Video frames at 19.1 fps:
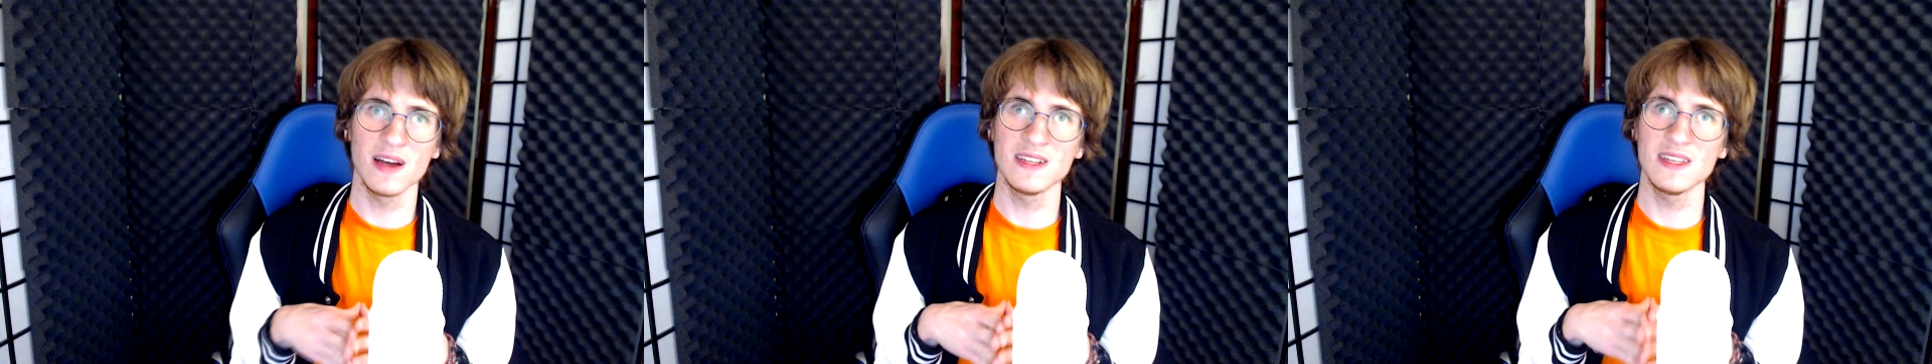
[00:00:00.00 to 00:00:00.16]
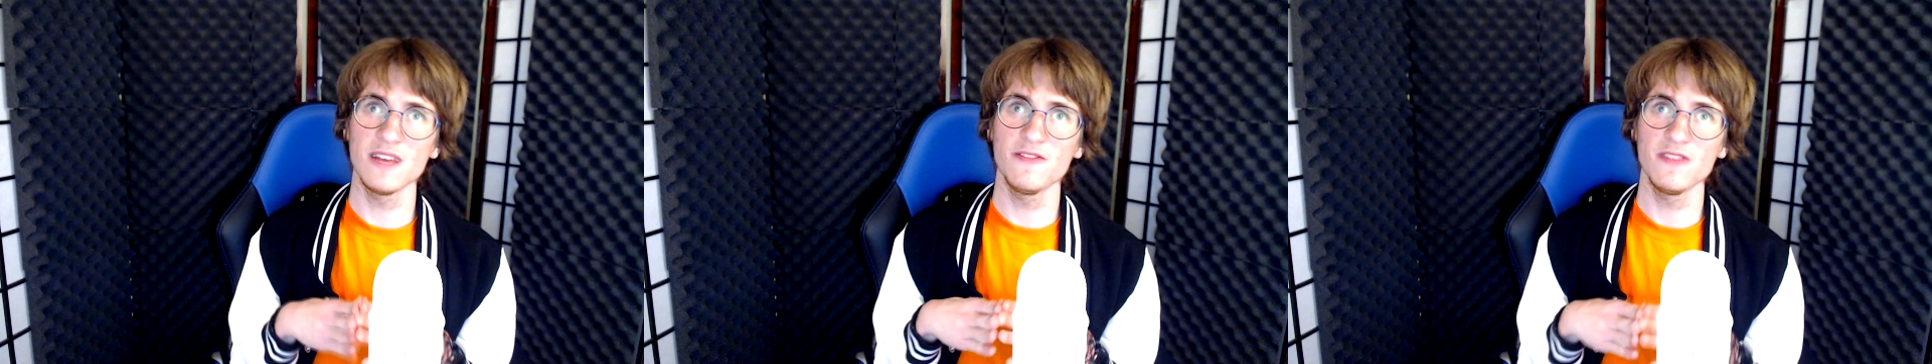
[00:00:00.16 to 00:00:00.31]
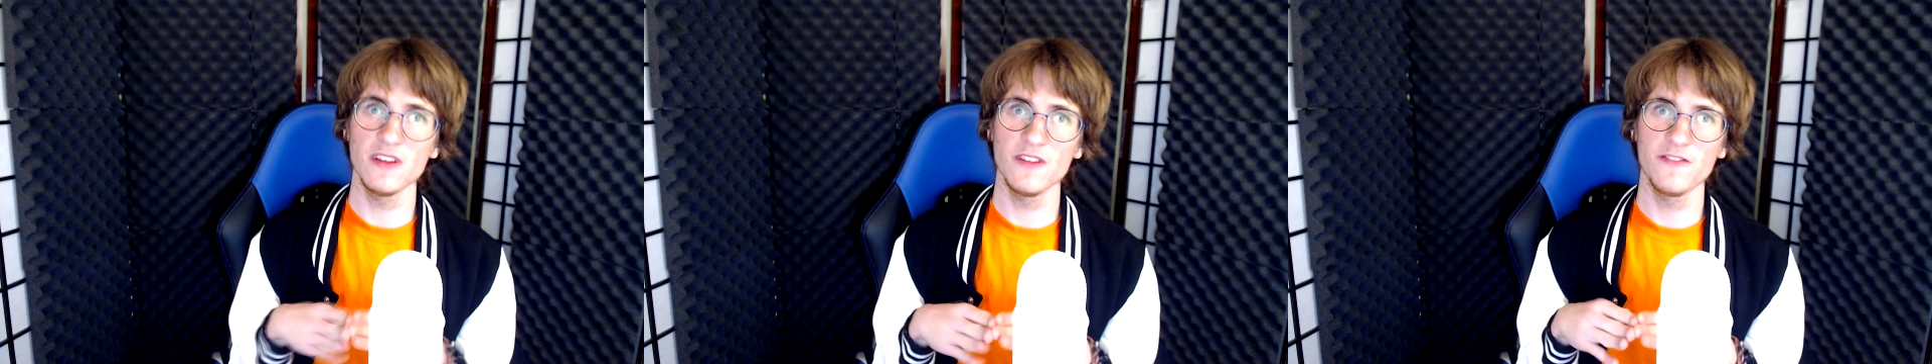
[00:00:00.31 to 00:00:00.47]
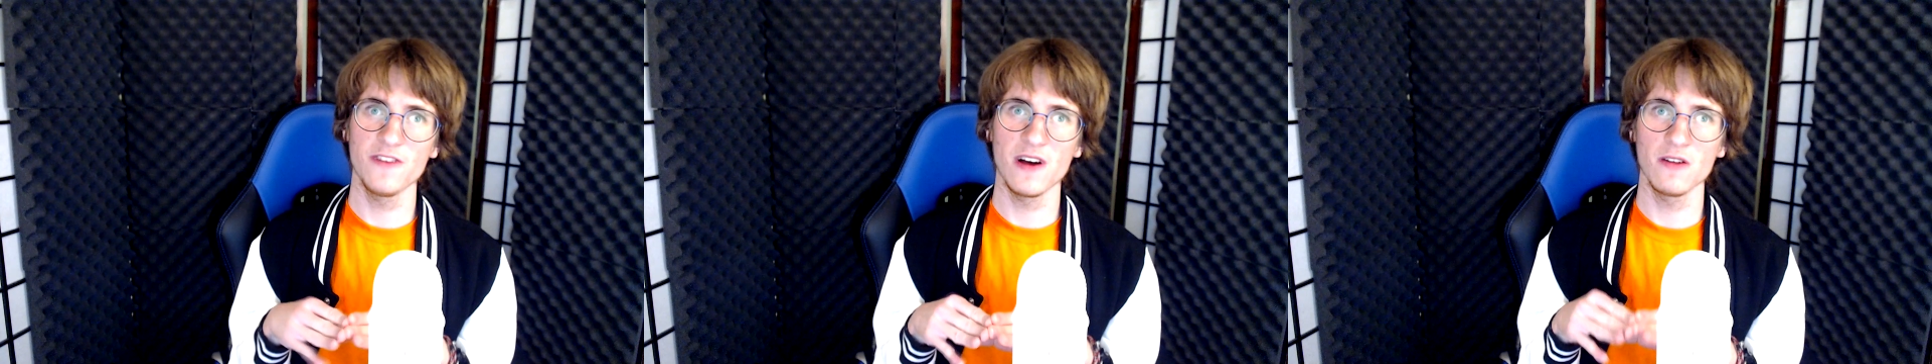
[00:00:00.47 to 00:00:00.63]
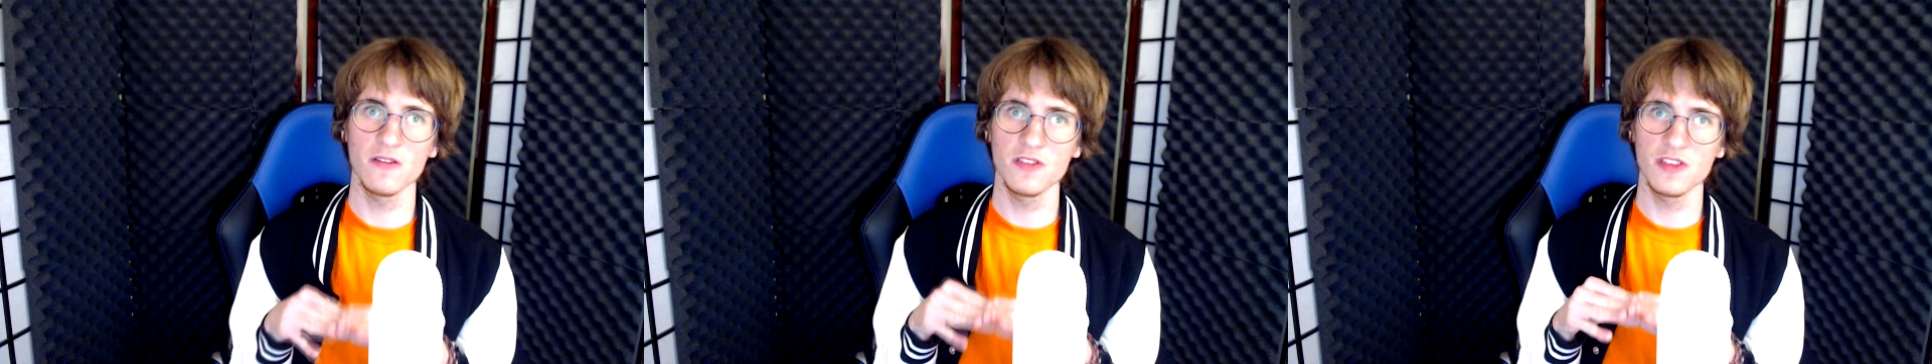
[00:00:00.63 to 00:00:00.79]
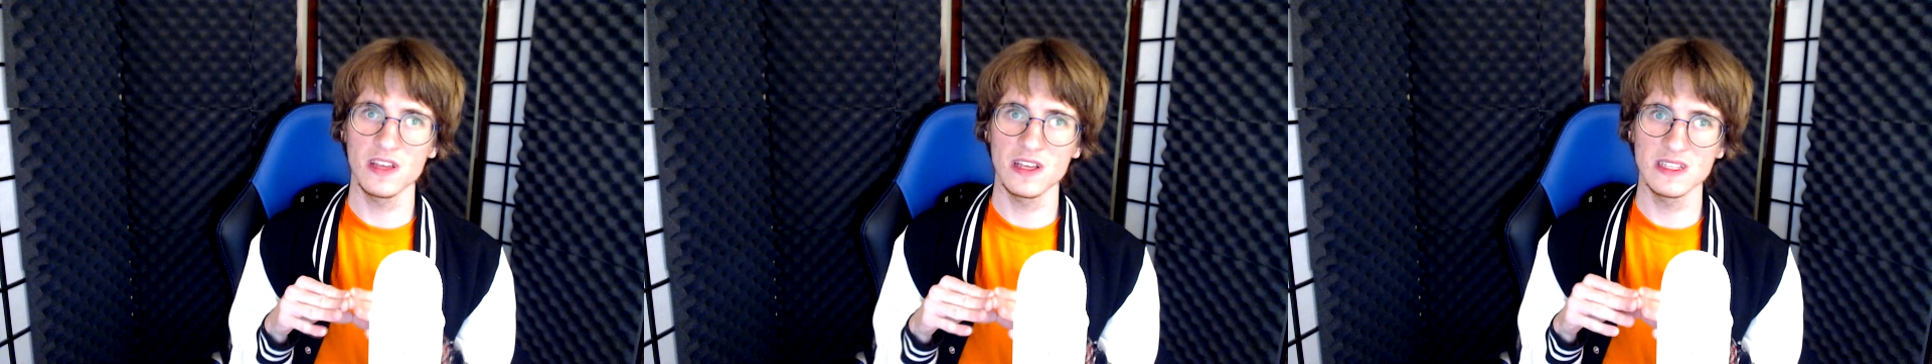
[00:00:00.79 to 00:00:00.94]
I definitely
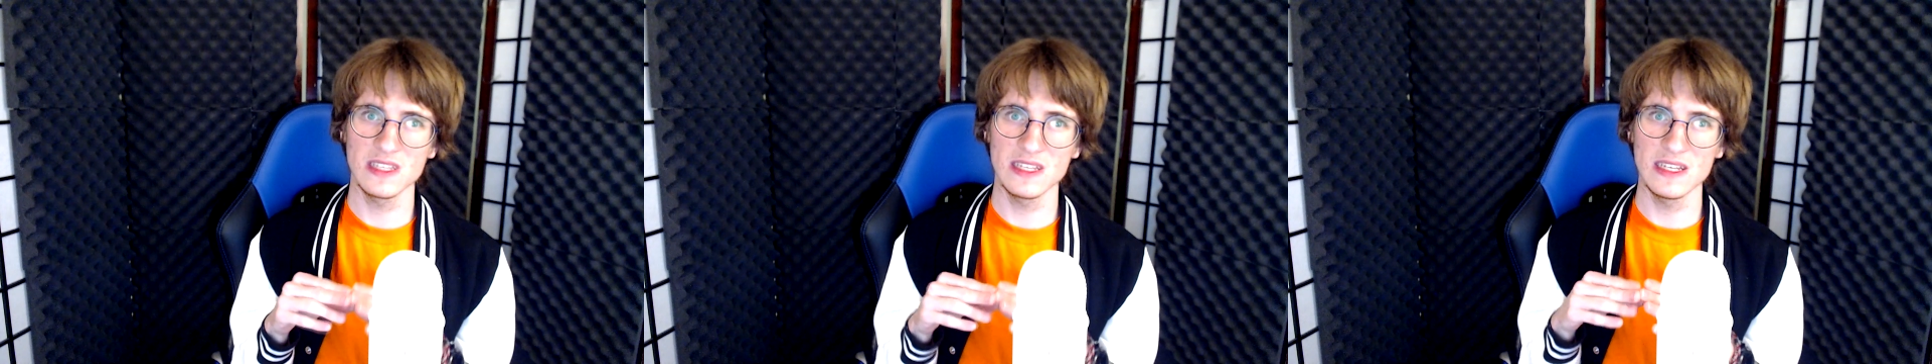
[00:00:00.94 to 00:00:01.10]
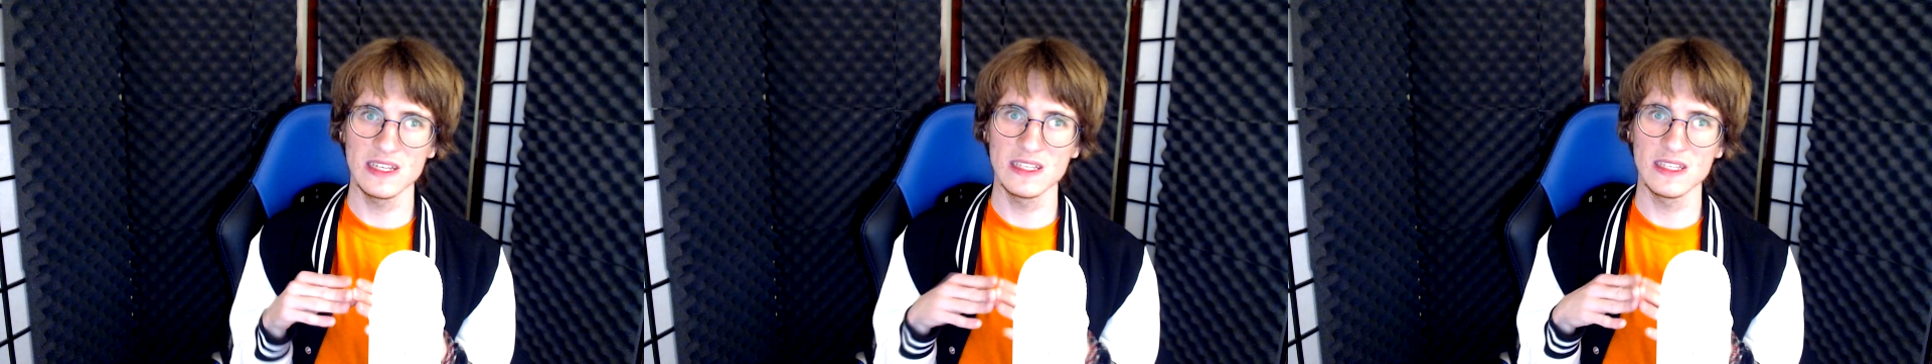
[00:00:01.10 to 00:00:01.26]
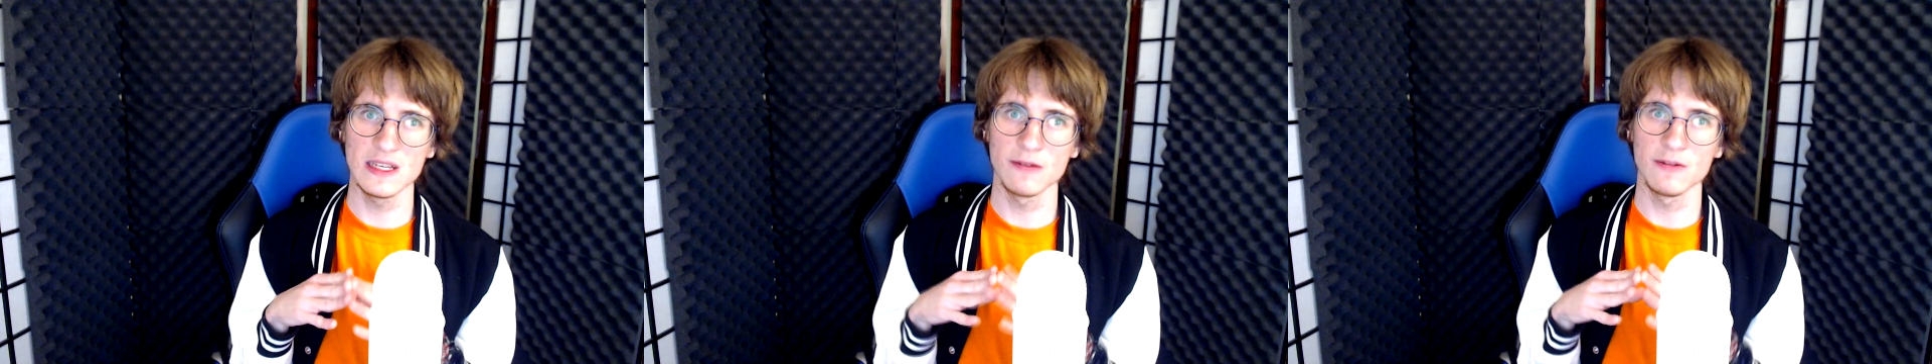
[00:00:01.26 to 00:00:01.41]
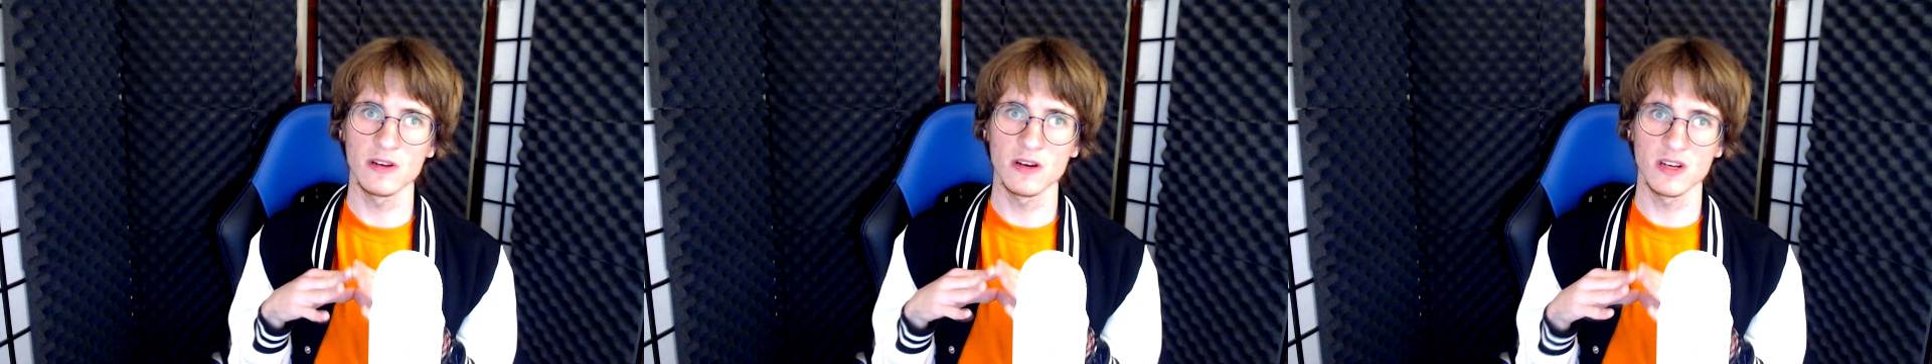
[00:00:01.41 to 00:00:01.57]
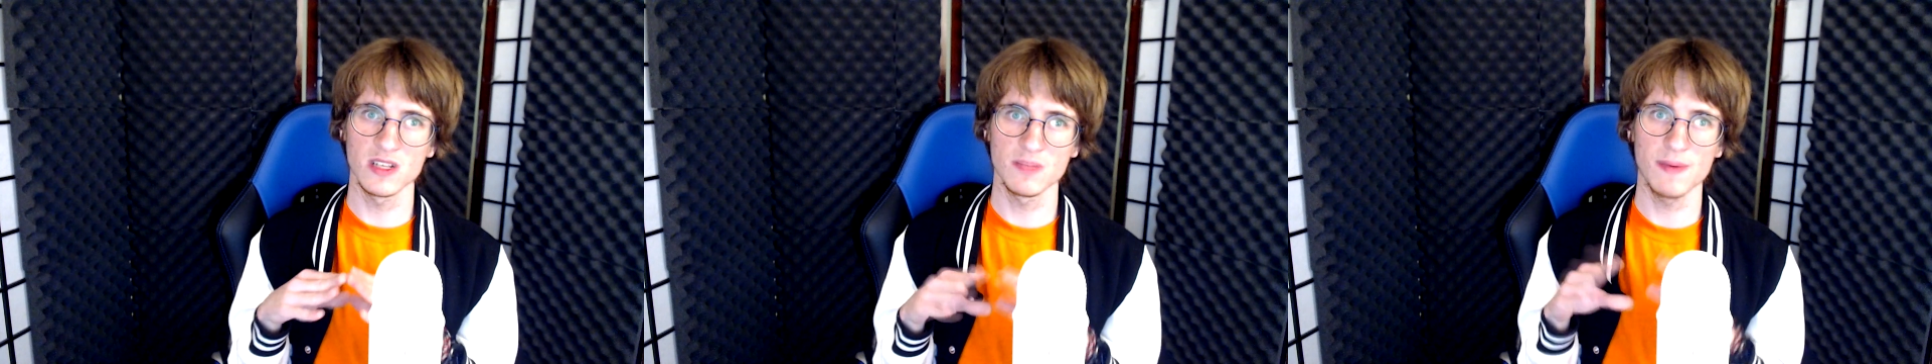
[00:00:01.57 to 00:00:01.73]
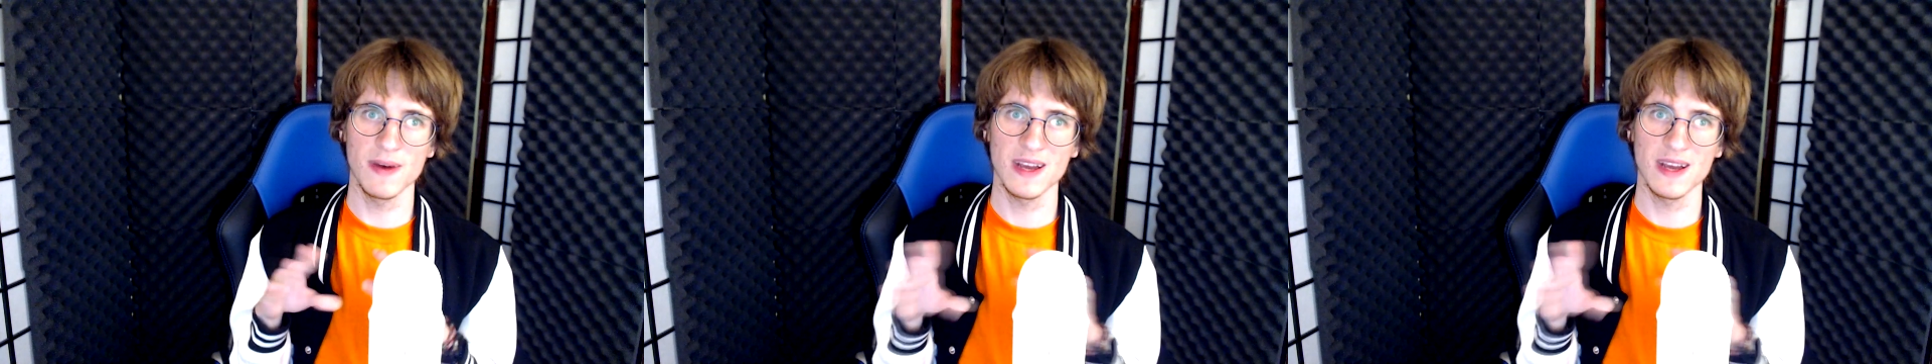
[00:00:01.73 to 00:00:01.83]
found things easier when I was